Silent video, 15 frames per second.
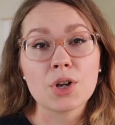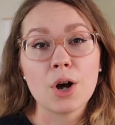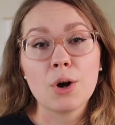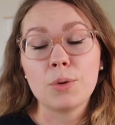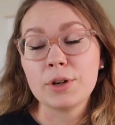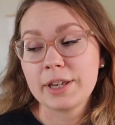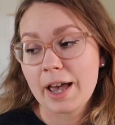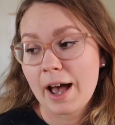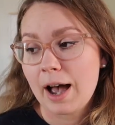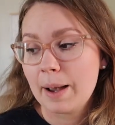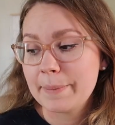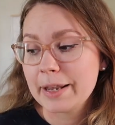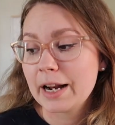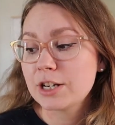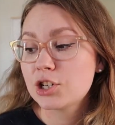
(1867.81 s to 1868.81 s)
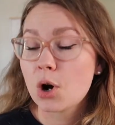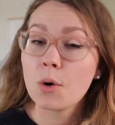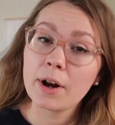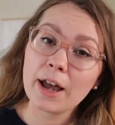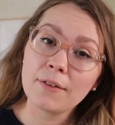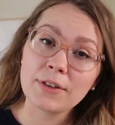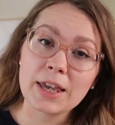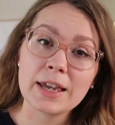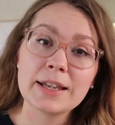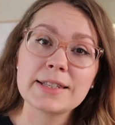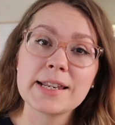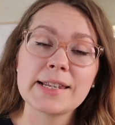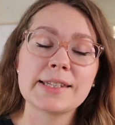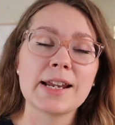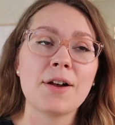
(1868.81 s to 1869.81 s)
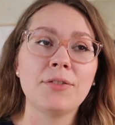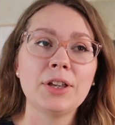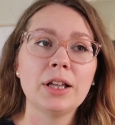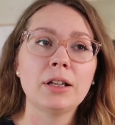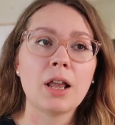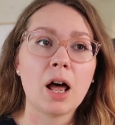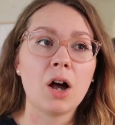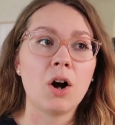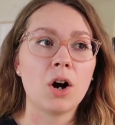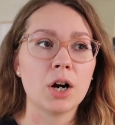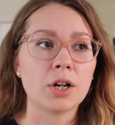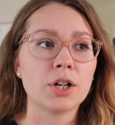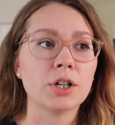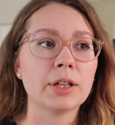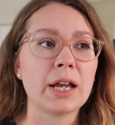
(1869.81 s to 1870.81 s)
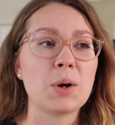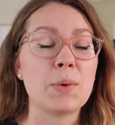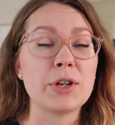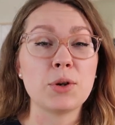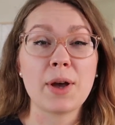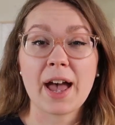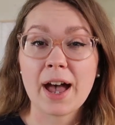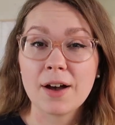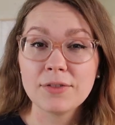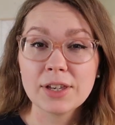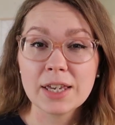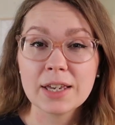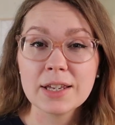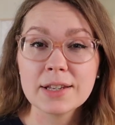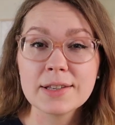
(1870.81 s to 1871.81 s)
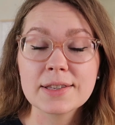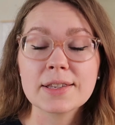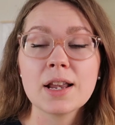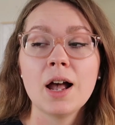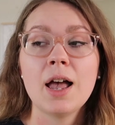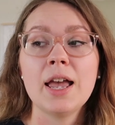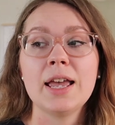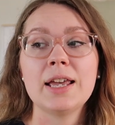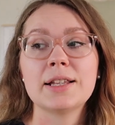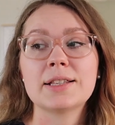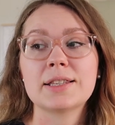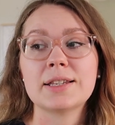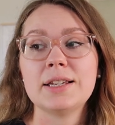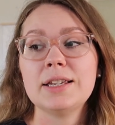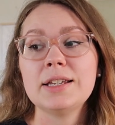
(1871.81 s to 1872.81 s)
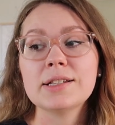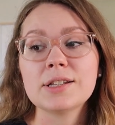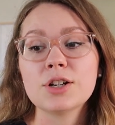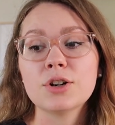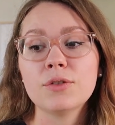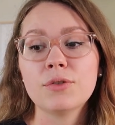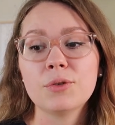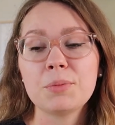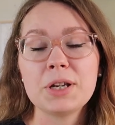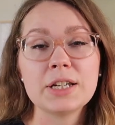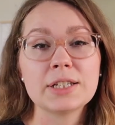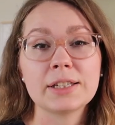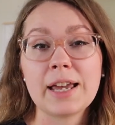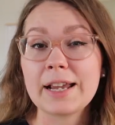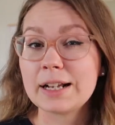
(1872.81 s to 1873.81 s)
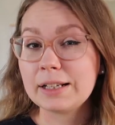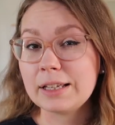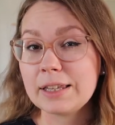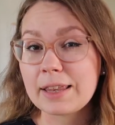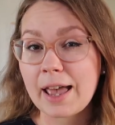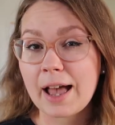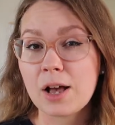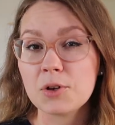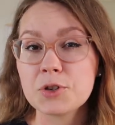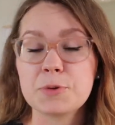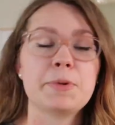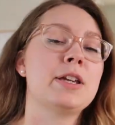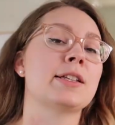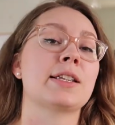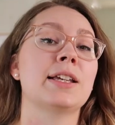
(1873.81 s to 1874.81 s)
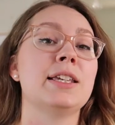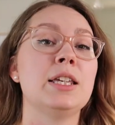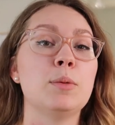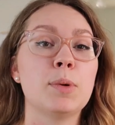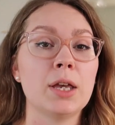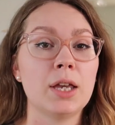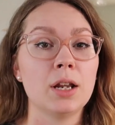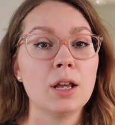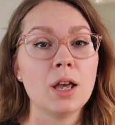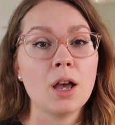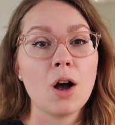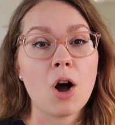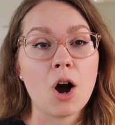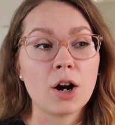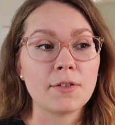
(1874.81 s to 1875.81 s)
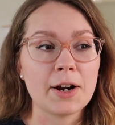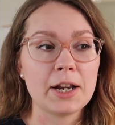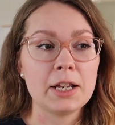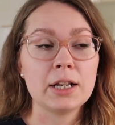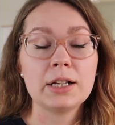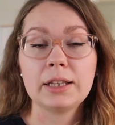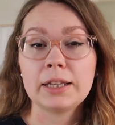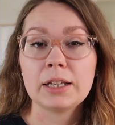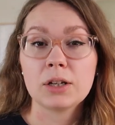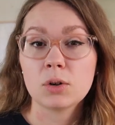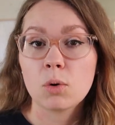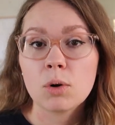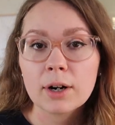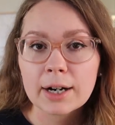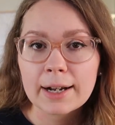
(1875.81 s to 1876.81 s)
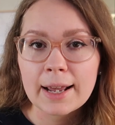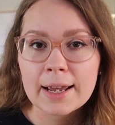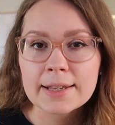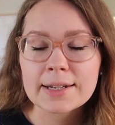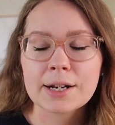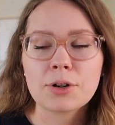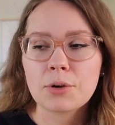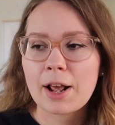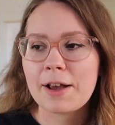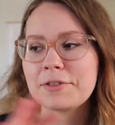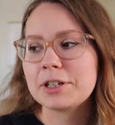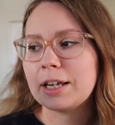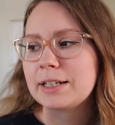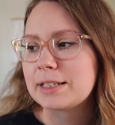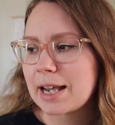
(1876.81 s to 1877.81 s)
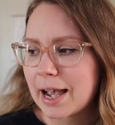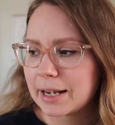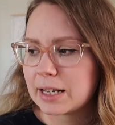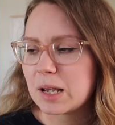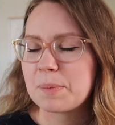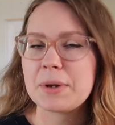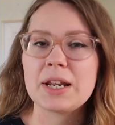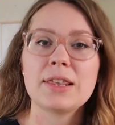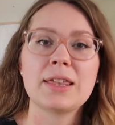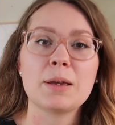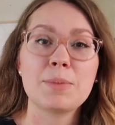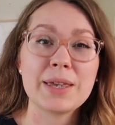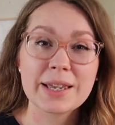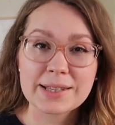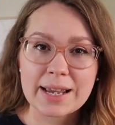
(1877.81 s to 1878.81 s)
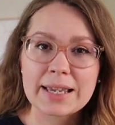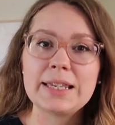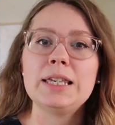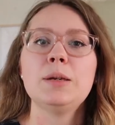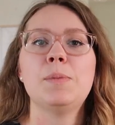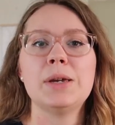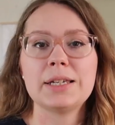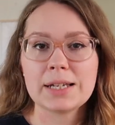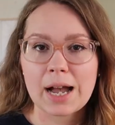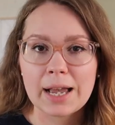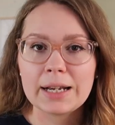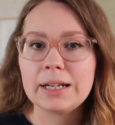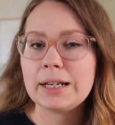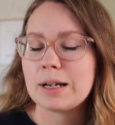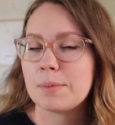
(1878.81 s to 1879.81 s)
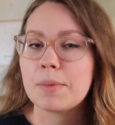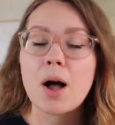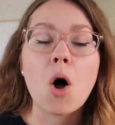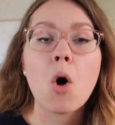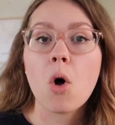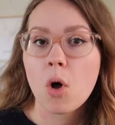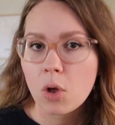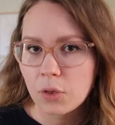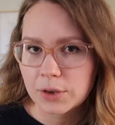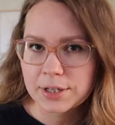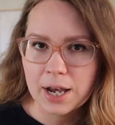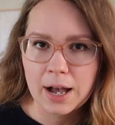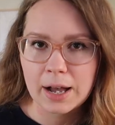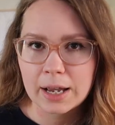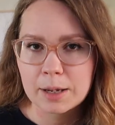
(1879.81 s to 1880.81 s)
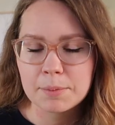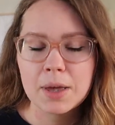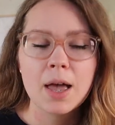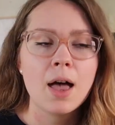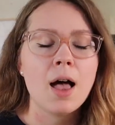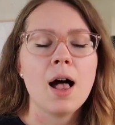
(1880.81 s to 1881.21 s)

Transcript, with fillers: So yeah, I mean, I don't have kids. It's definitely a lot harder like when you have kids. It's easier for me to like clean the house because I keep it already clean and organized. I don't have to like tidy up anything because I keep it tidied up all the time.